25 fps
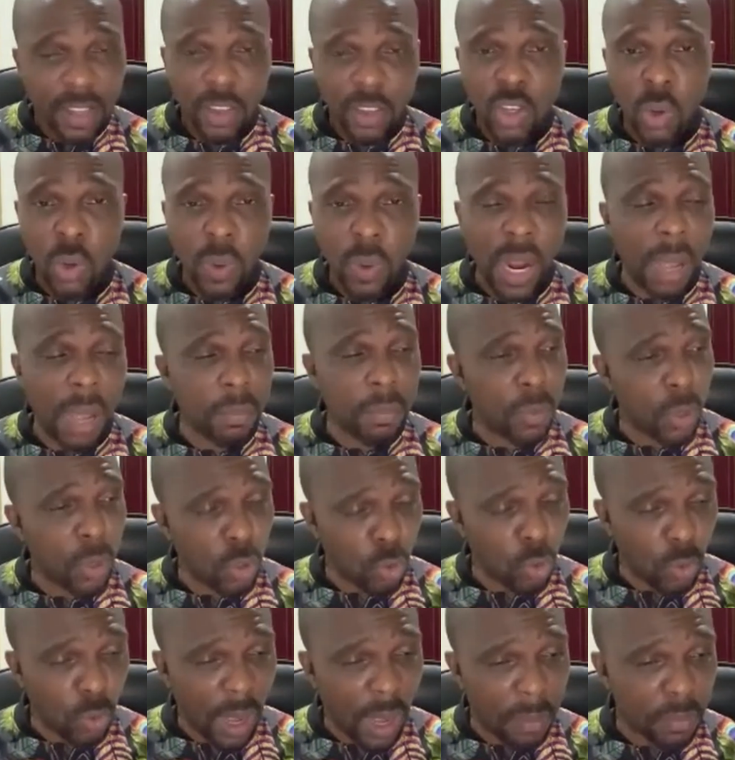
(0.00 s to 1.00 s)
You know, I'm
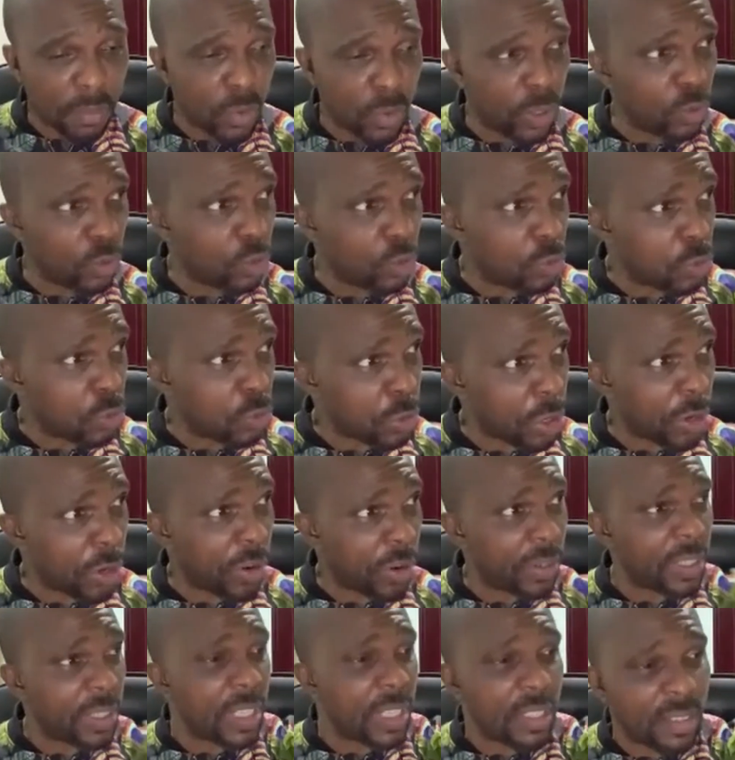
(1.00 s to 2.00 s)
going to turn
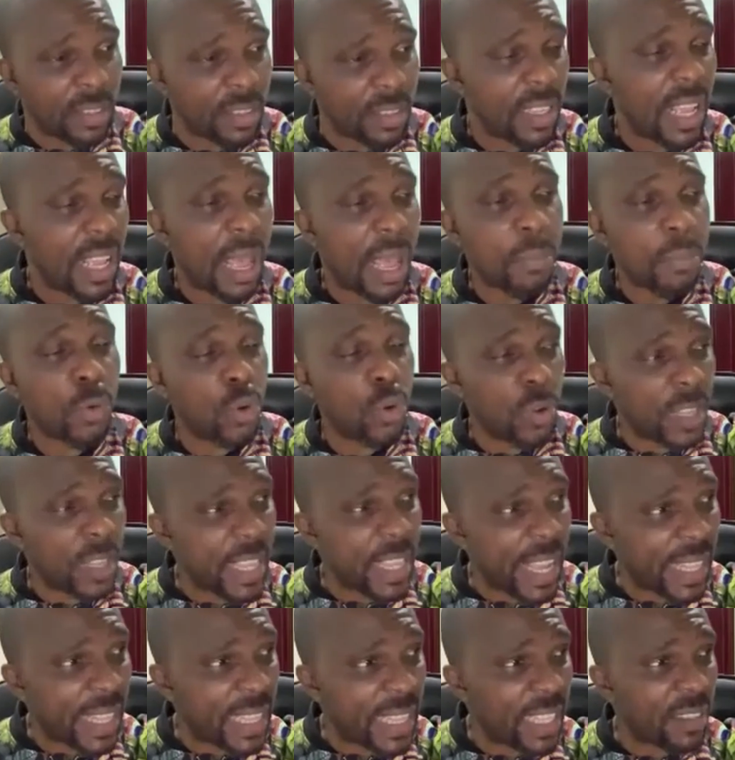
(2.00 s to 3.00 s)
on this. I'm going to
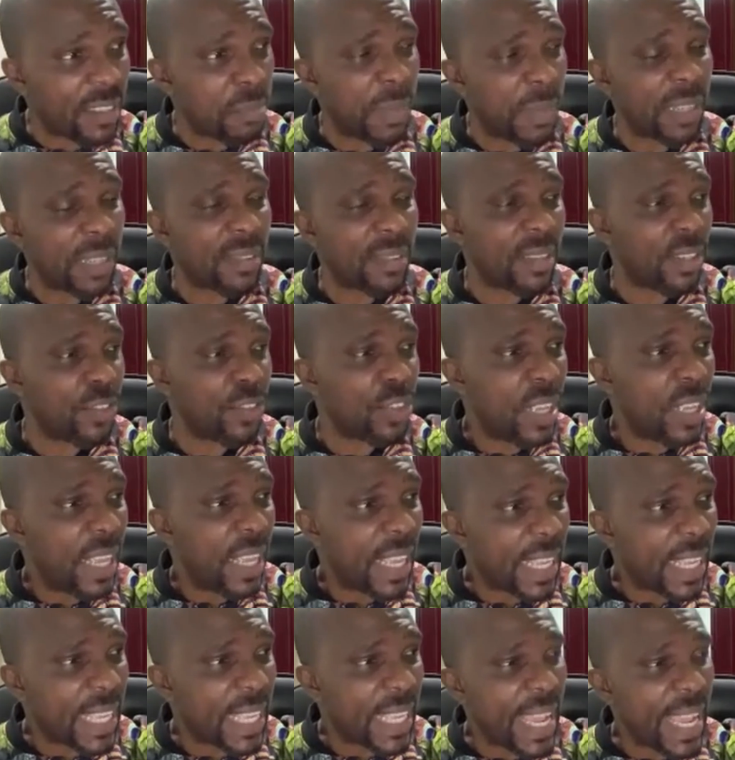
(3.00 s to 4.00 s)
hear this message
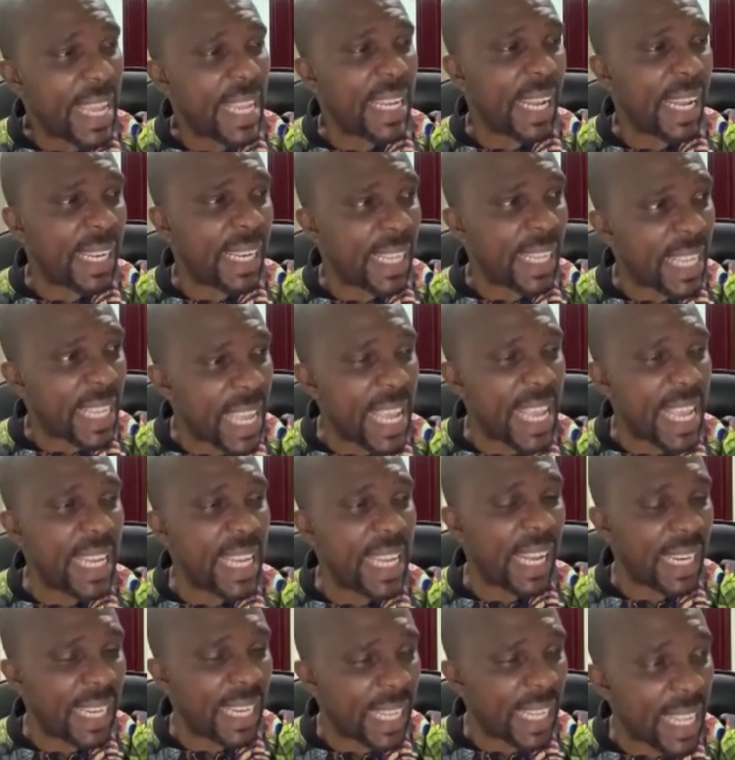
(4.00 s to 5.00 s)
again and
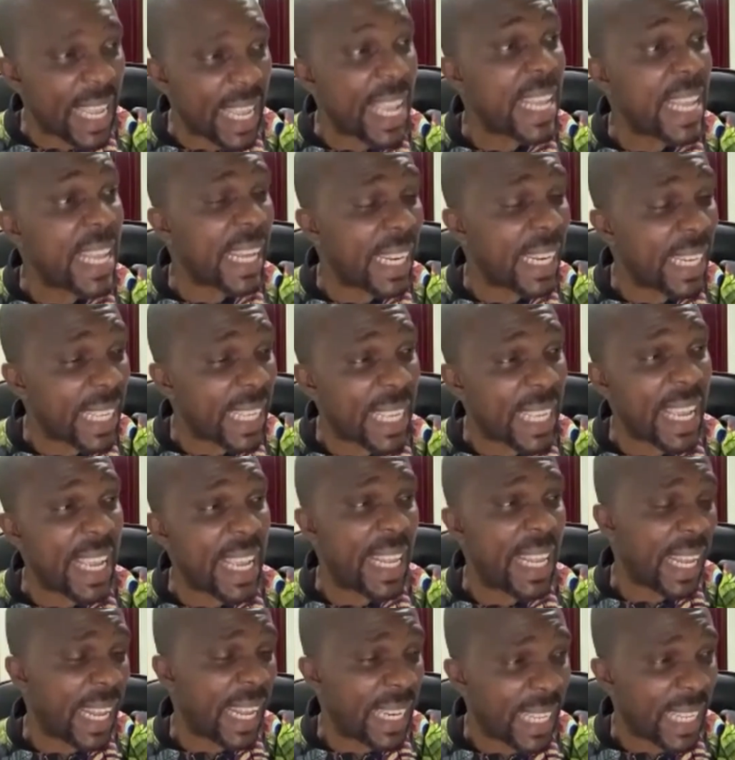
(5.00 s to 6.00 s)
again and again and
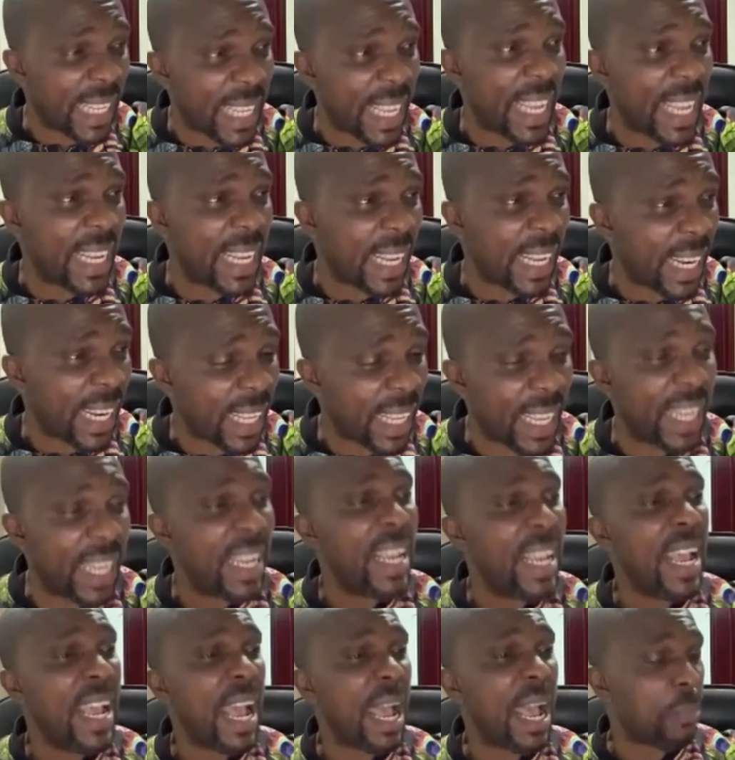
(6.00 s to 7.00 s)
again and again and
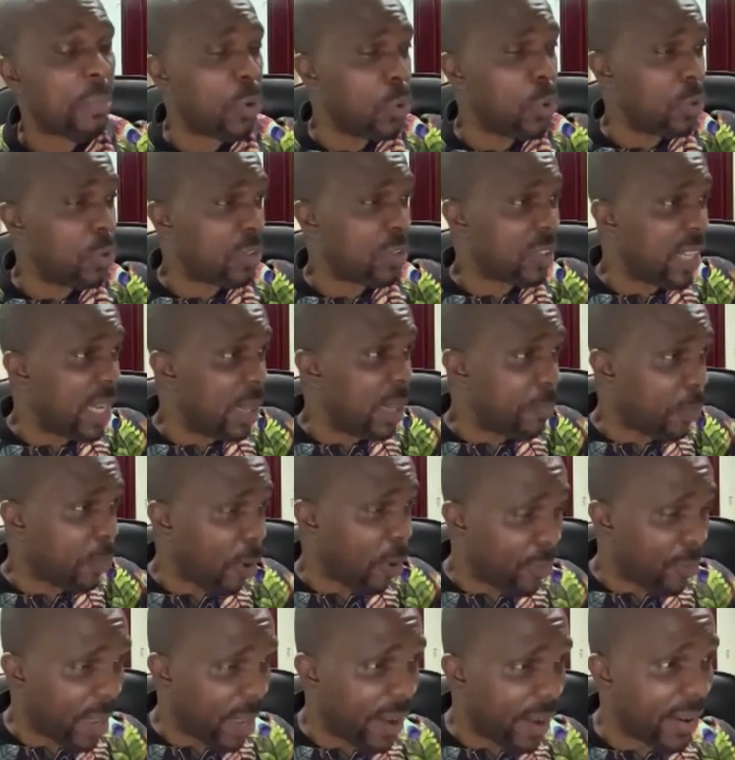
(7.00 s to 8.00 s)
again. I'm going to sleep
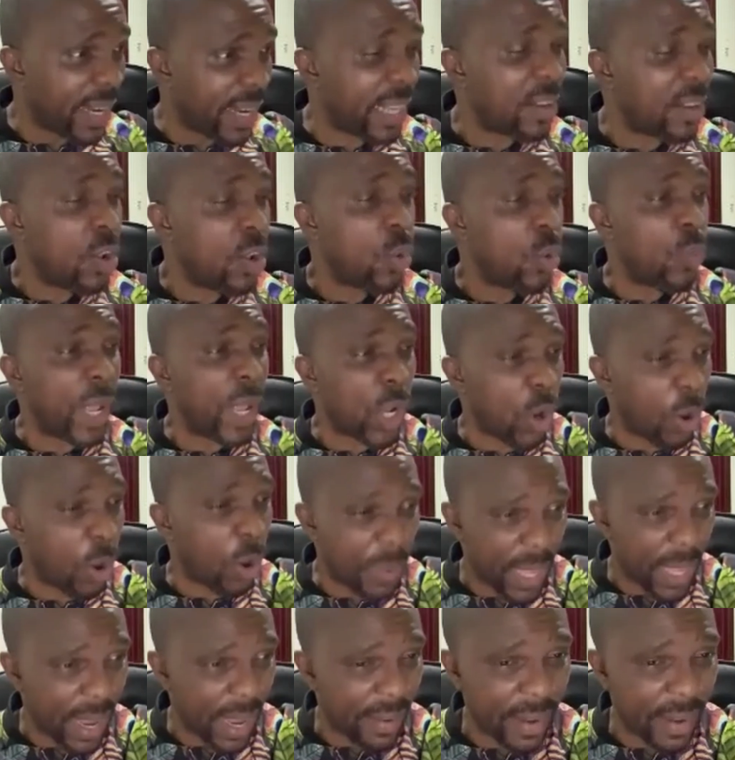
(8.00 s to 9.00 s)
off hearing it, wake
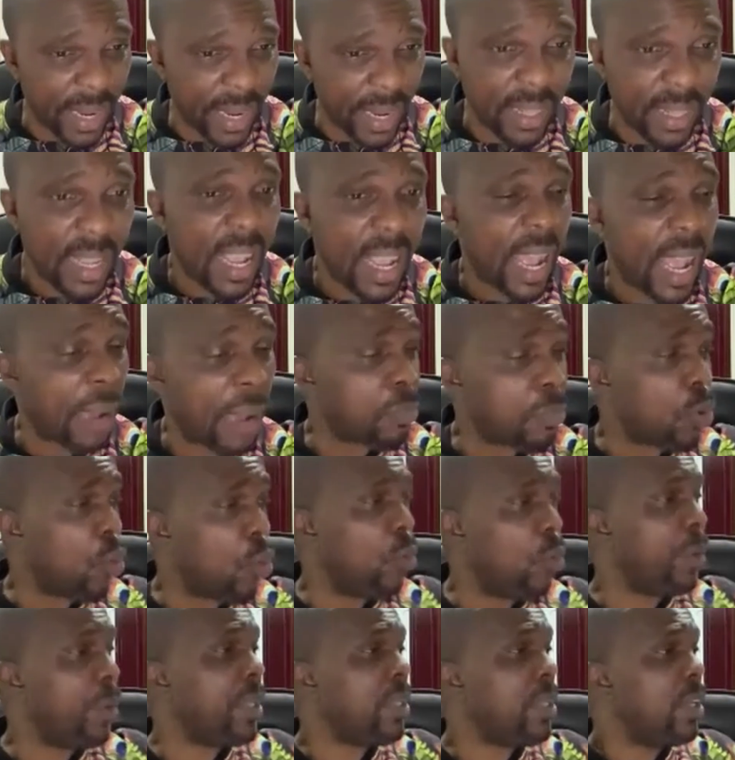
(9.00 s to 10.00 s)
up hearing it. I'm
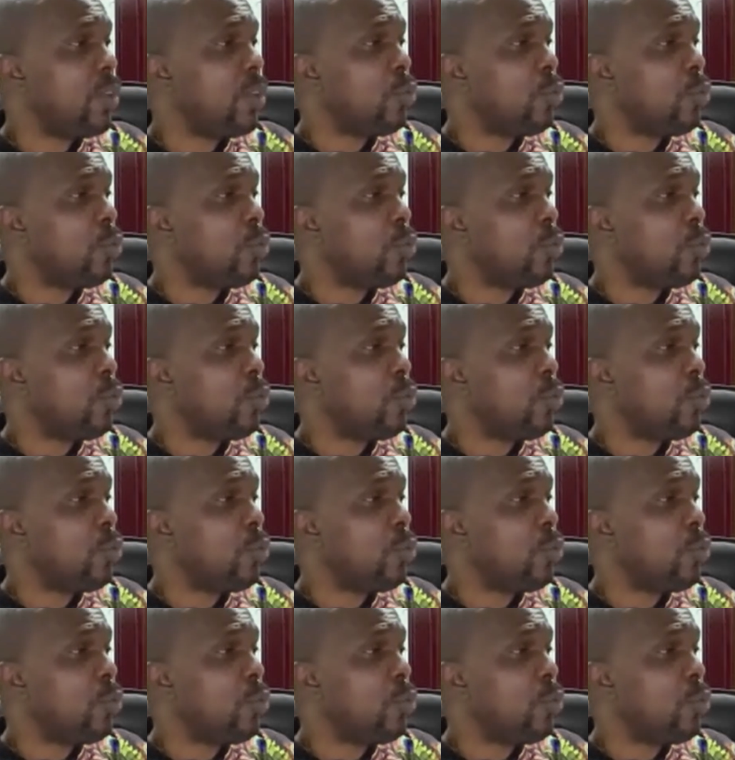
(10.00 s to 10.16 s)
going